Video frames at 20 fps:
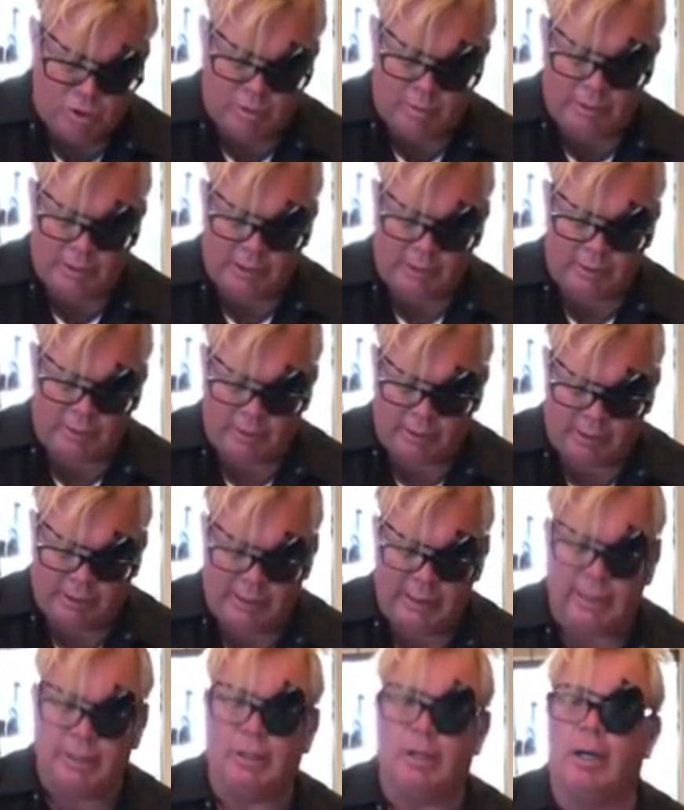on the
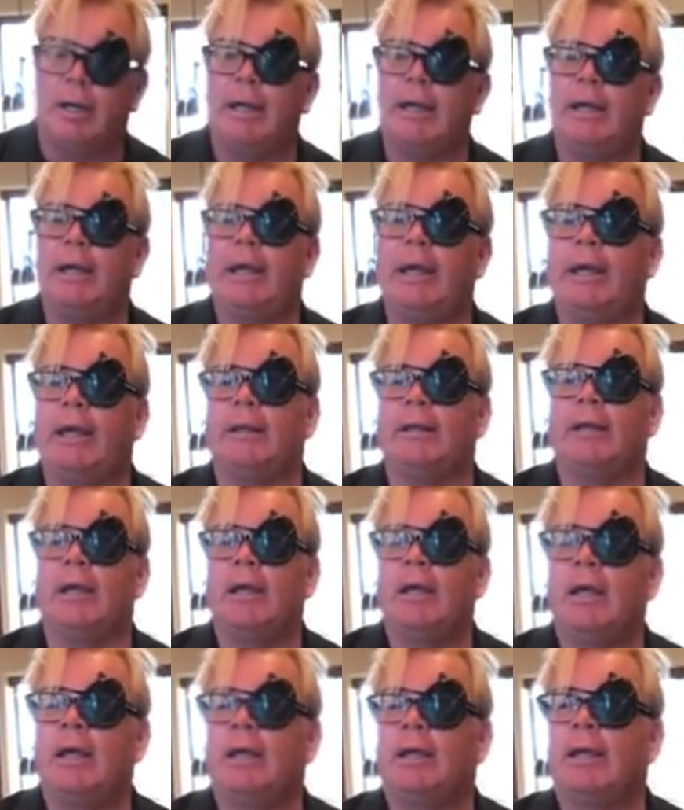Kenai and
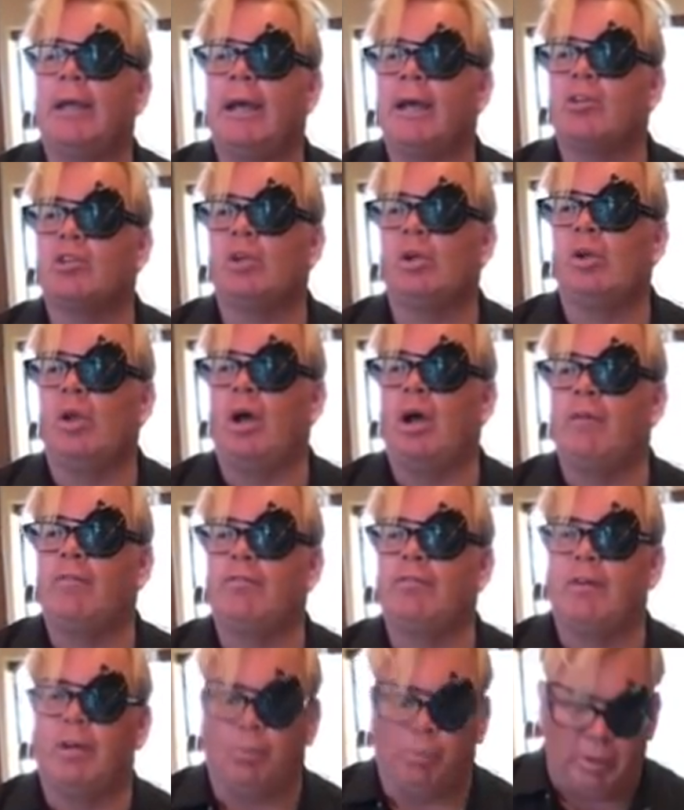
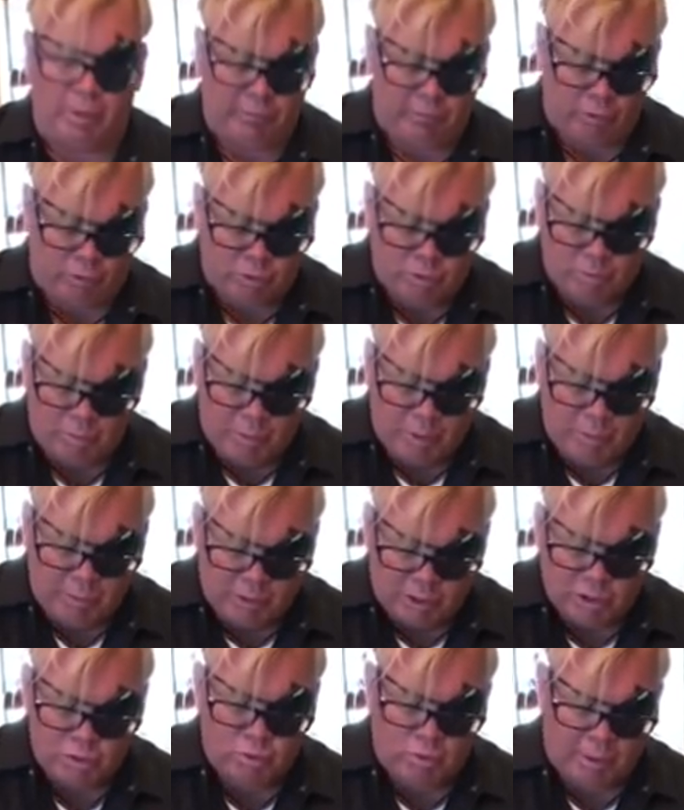Castleloff rivers, and we
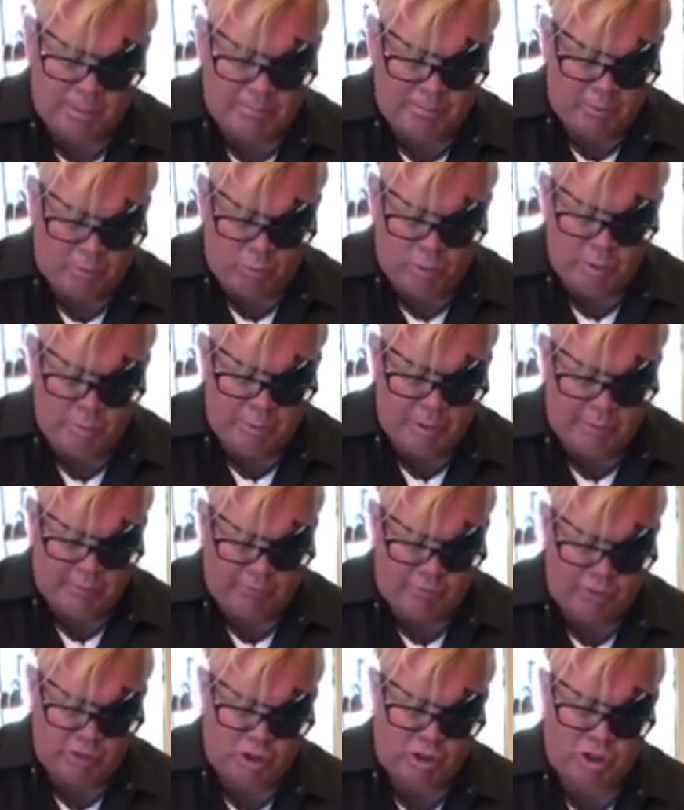went
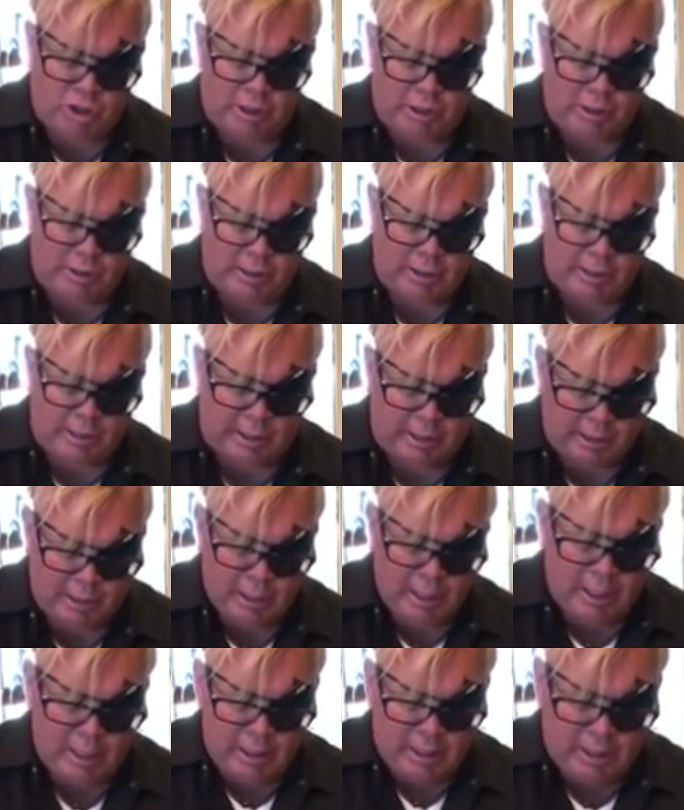fishing
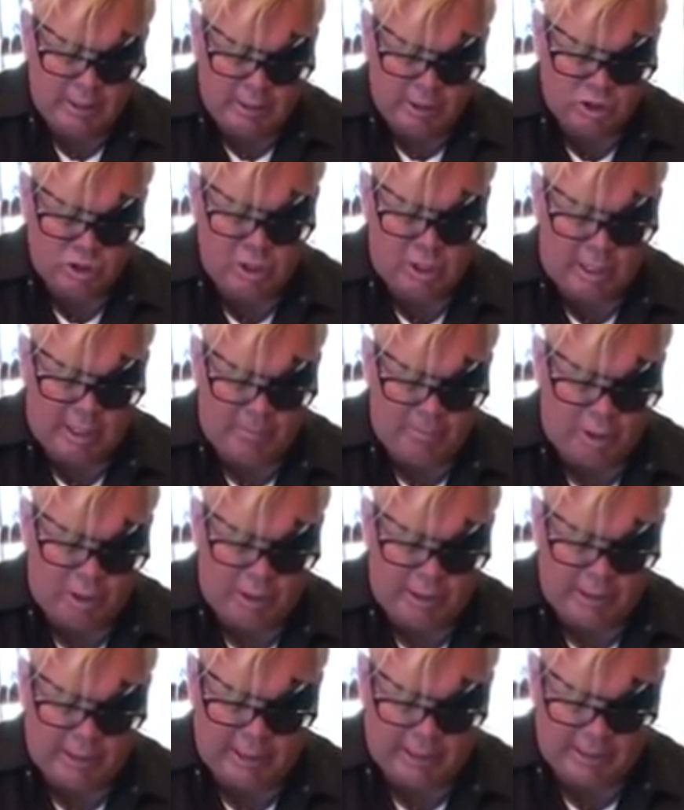this time on the